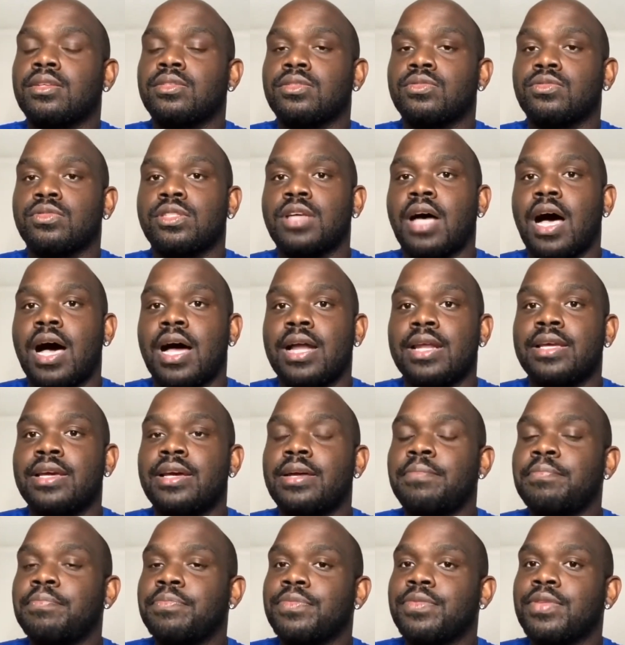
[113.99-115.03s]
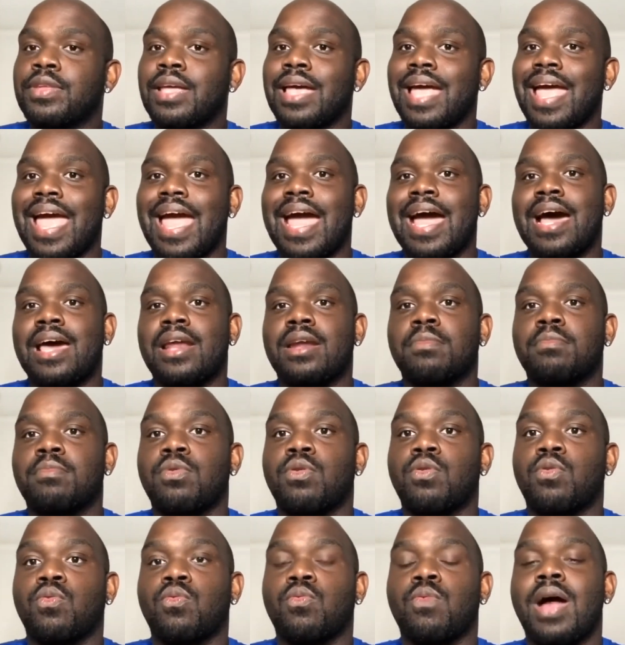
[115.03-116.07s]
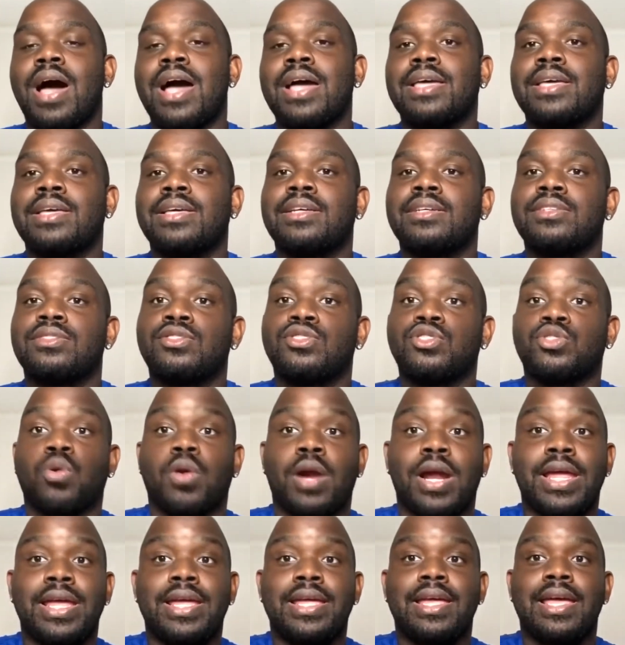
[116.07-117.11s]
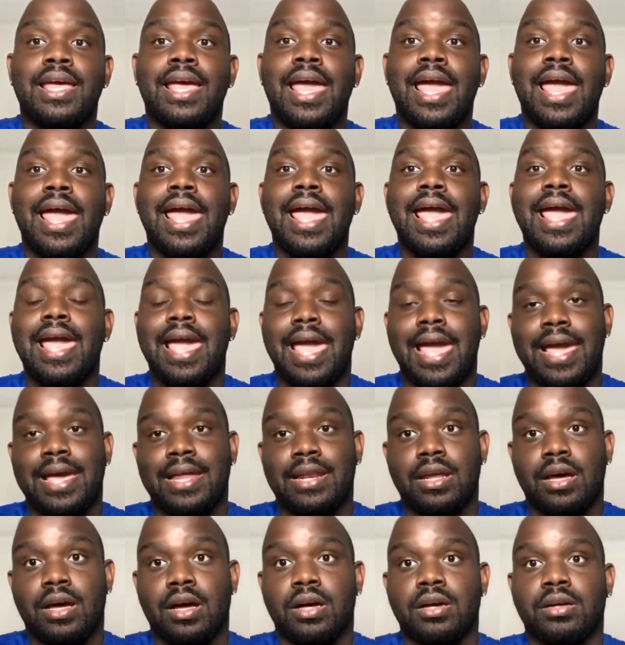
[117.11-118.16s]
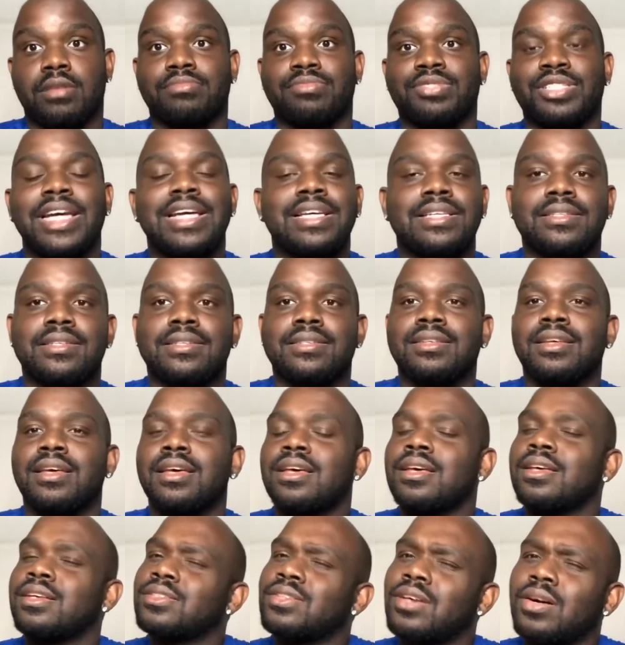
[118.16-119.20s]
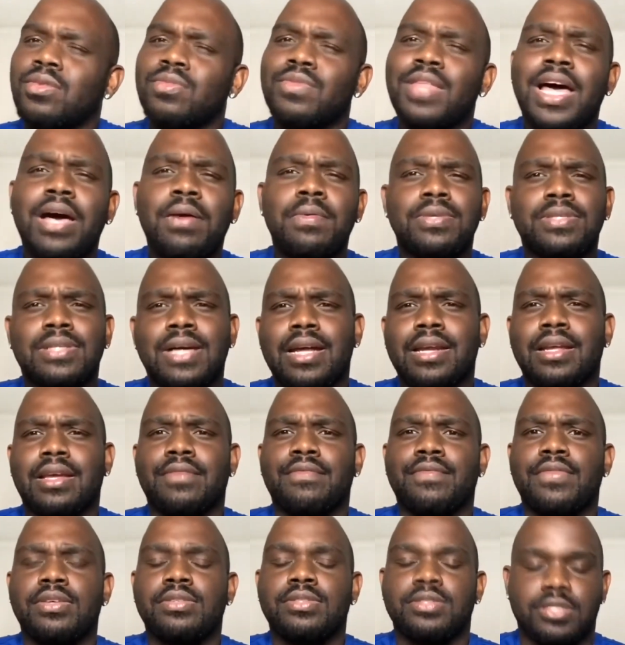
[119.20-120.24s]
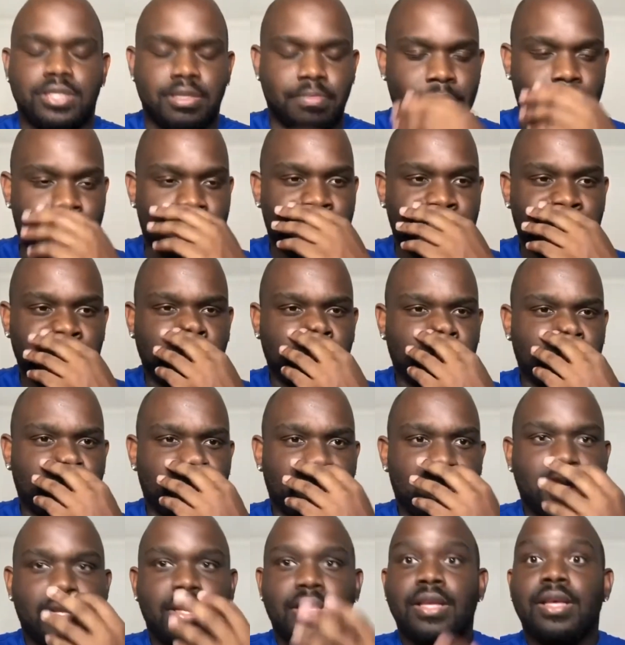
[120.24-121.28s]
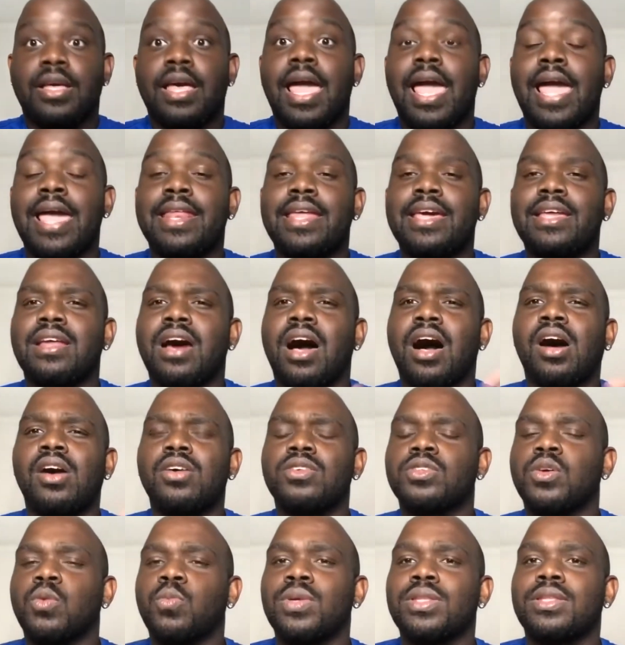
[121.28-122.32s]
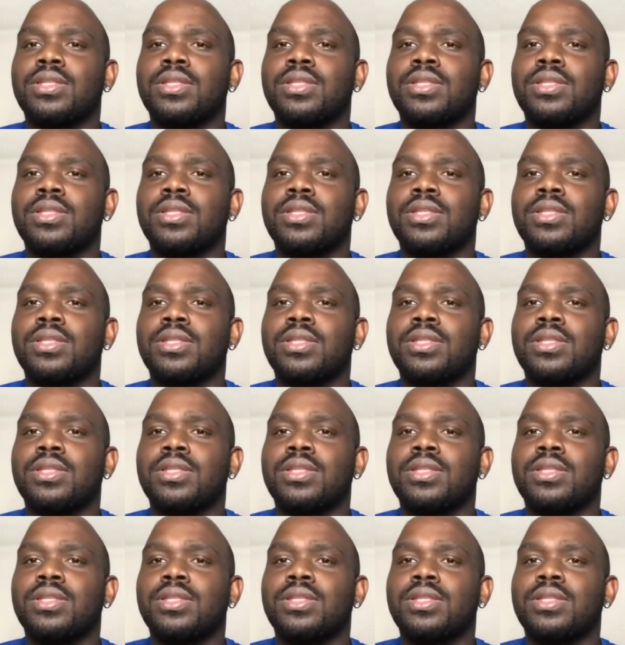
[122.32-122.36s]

Tanya, Adam, Rocky, Trey, and Jason. So that was kind of confusing to me. And then also with